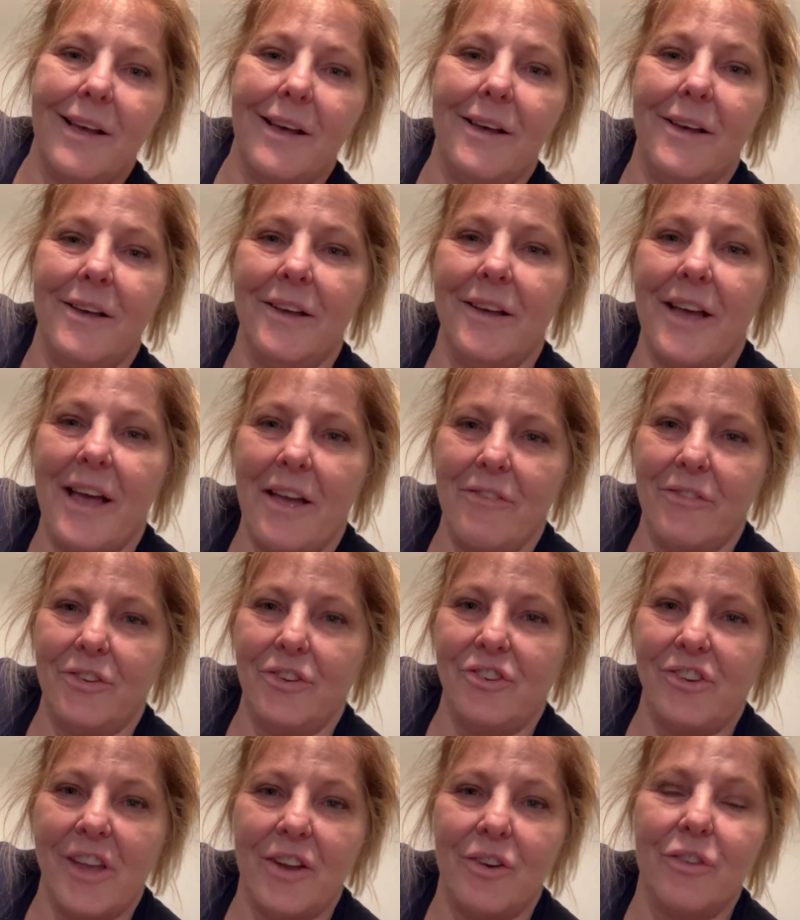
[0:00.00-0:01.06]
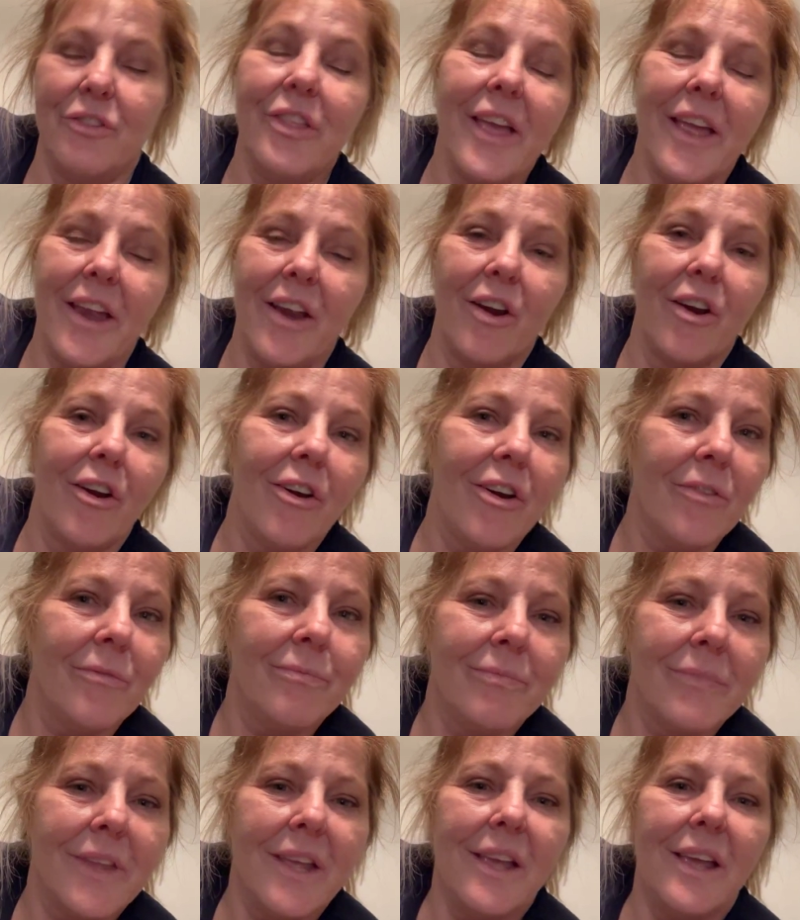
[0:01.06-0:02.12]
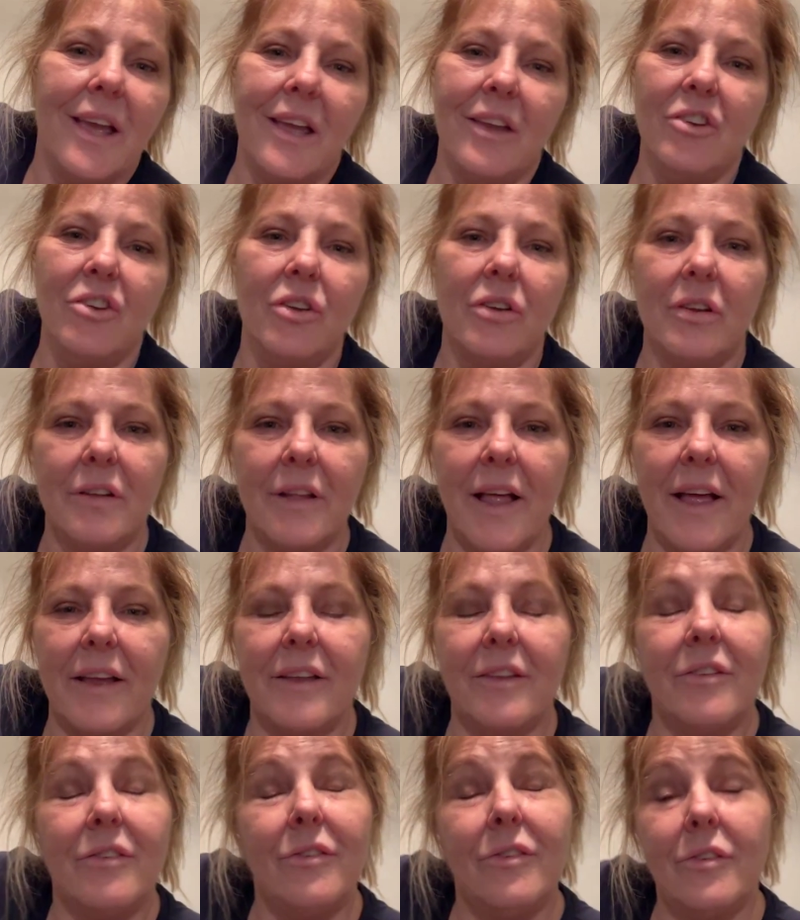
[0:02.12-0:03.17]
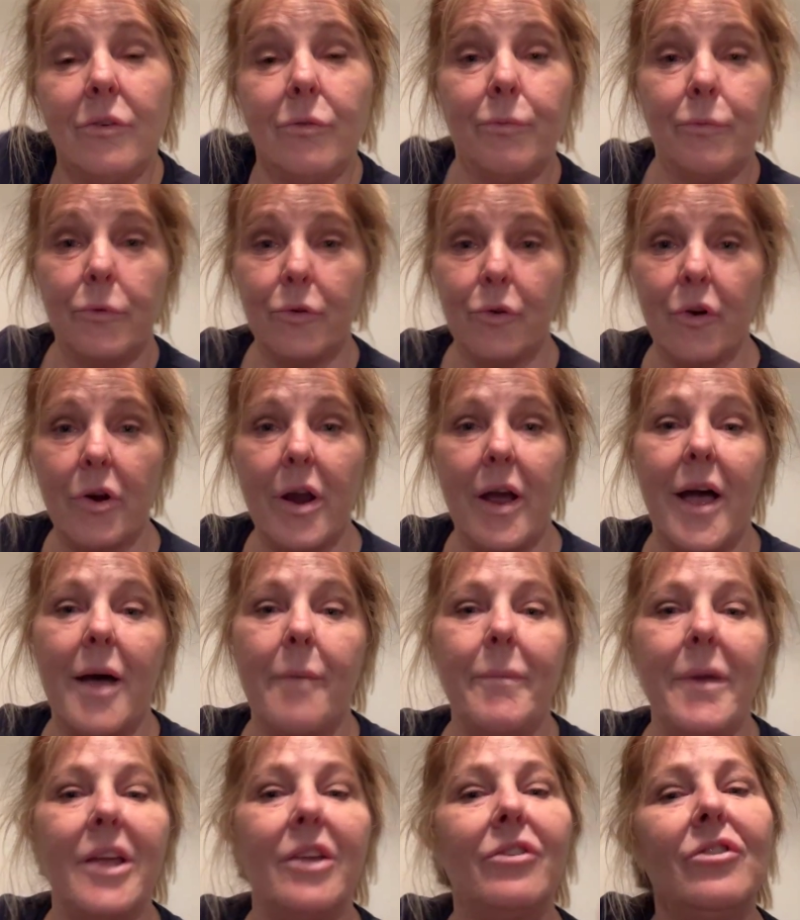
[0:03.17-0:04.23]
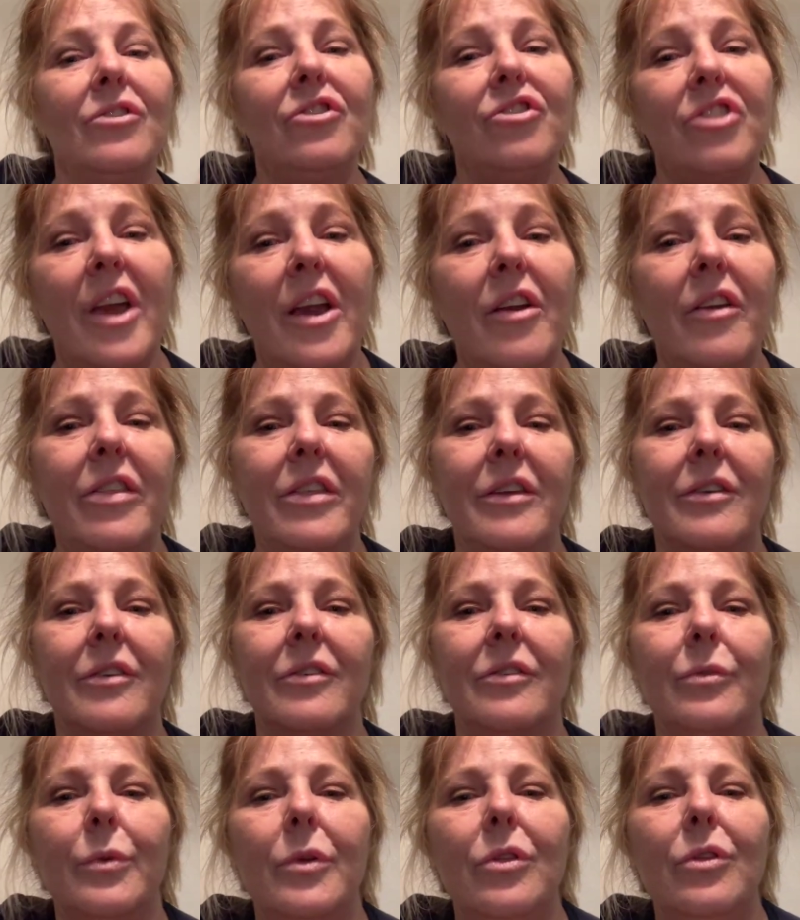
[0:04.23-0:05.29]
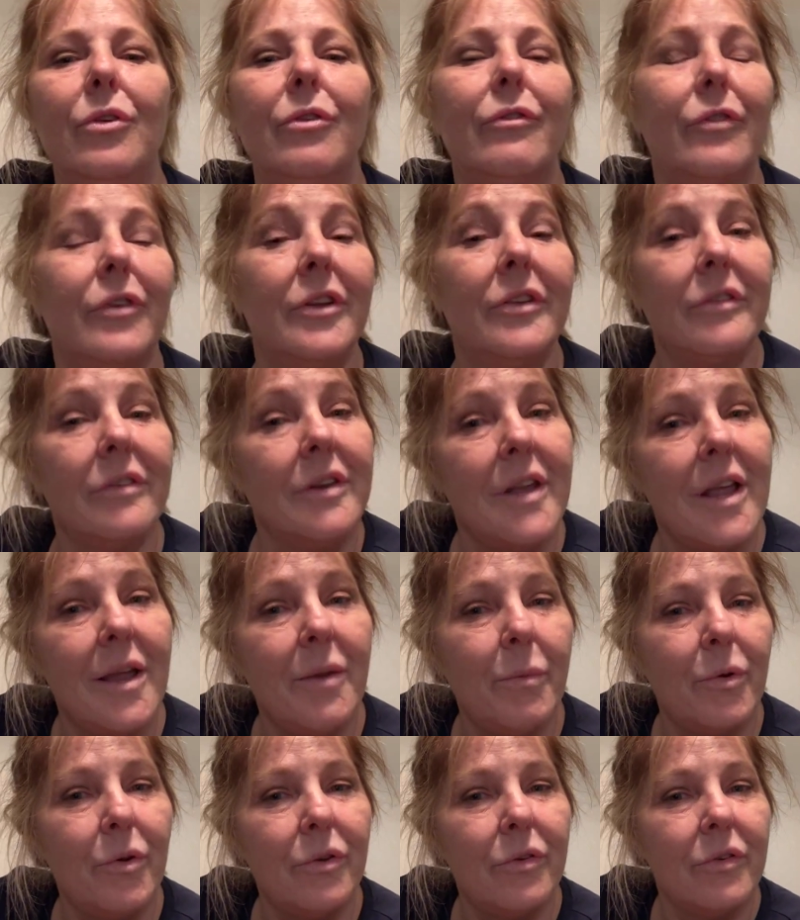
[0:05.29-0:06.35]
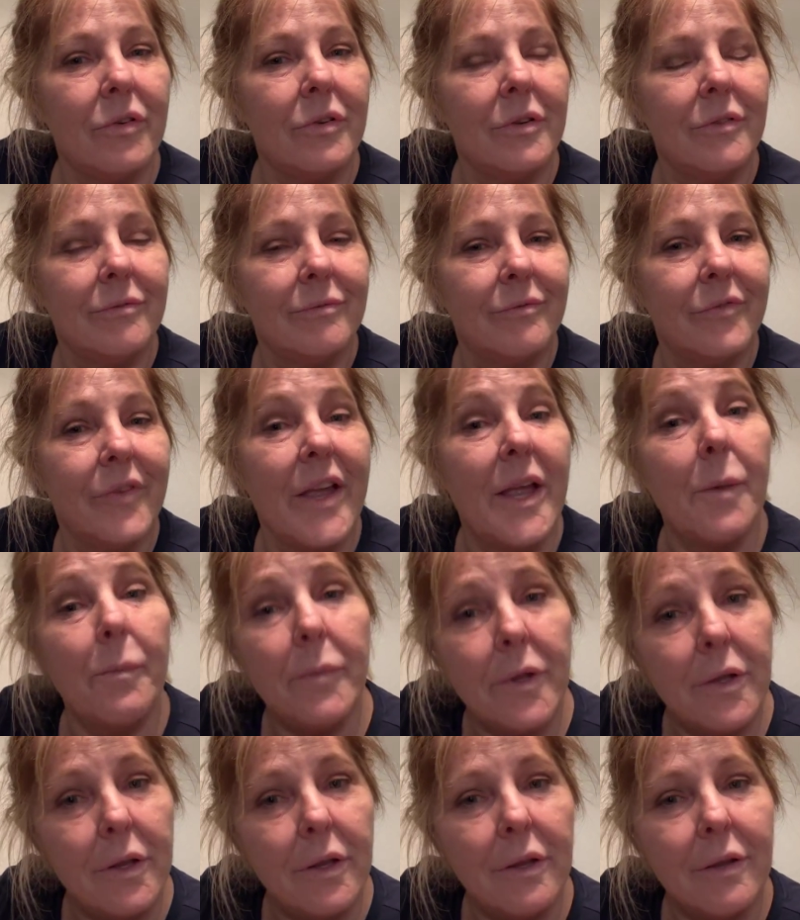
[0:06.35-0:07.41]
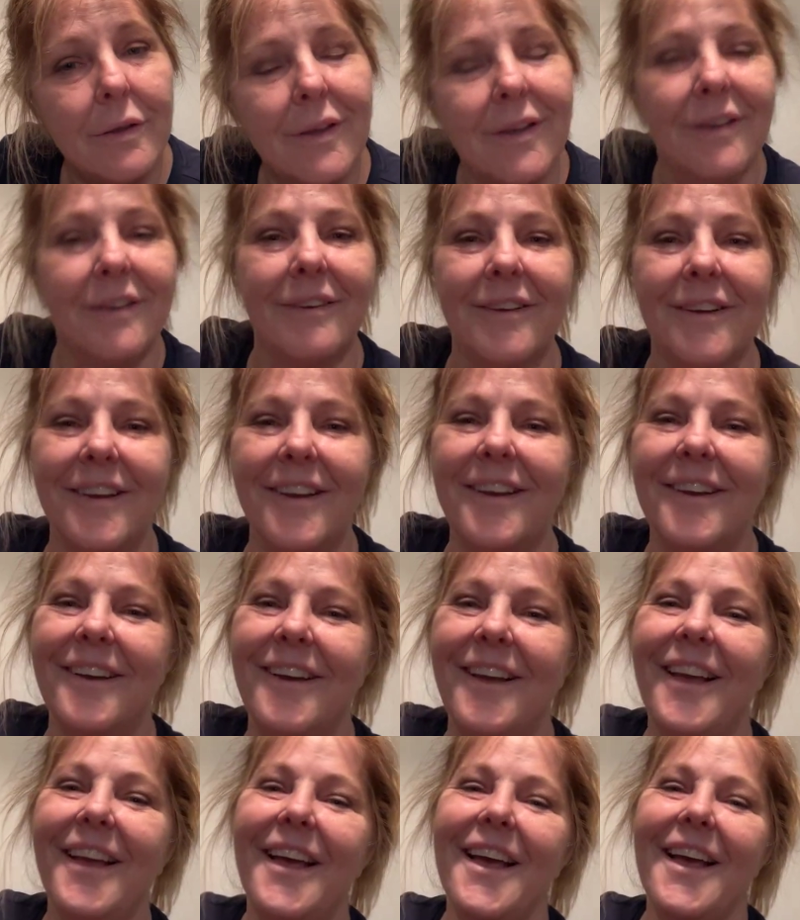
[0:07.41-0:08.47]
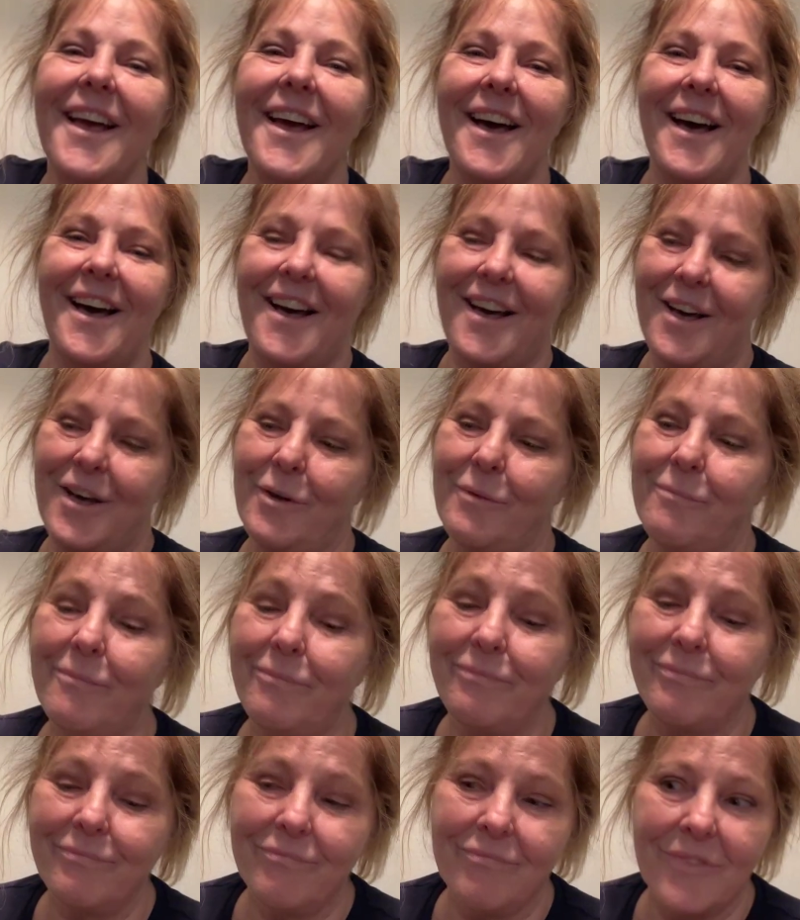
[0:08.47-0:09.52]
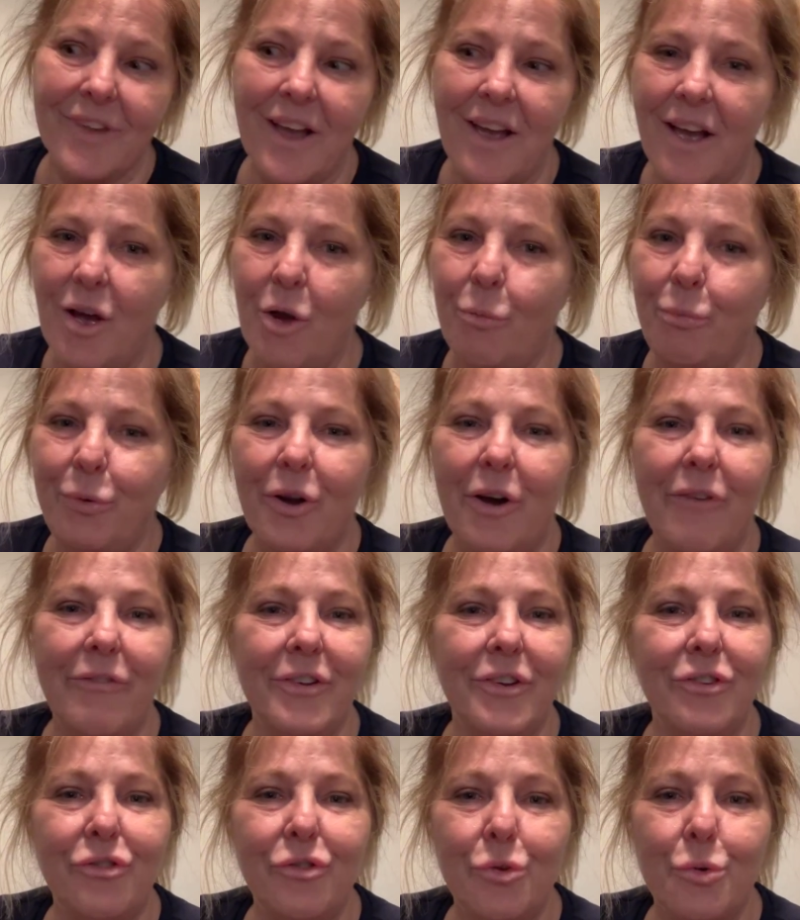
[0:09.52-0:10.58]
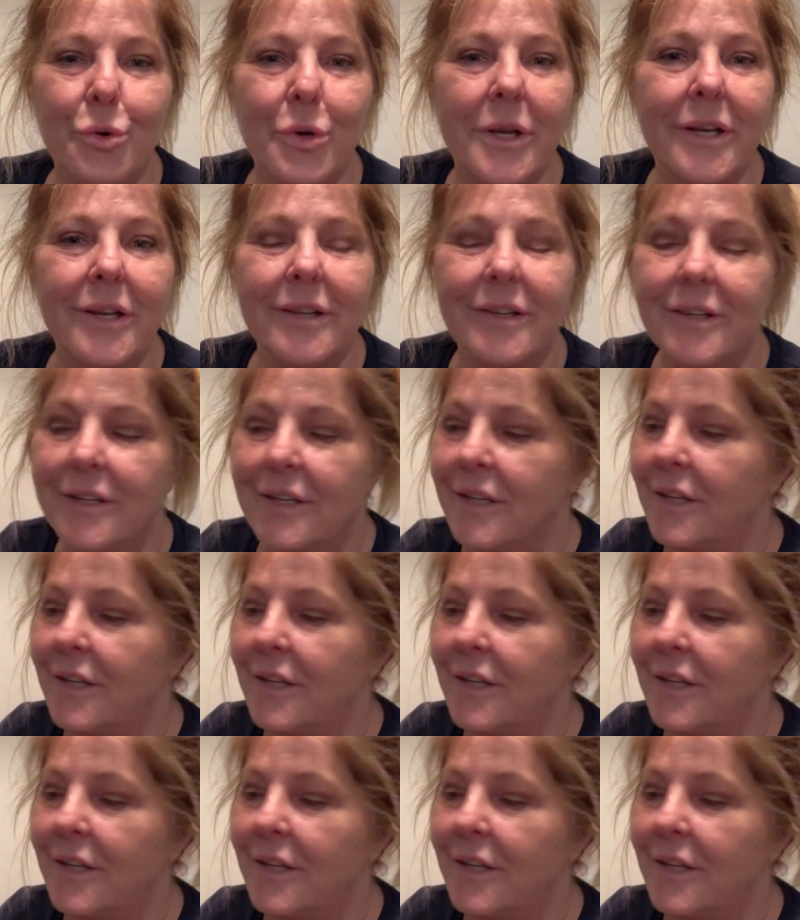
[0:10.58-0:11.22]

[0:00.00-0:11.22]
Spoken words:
I have a channel there, and you can like and subscribe and share this with your friends and neighbors, family. I hope y'all have enjoyed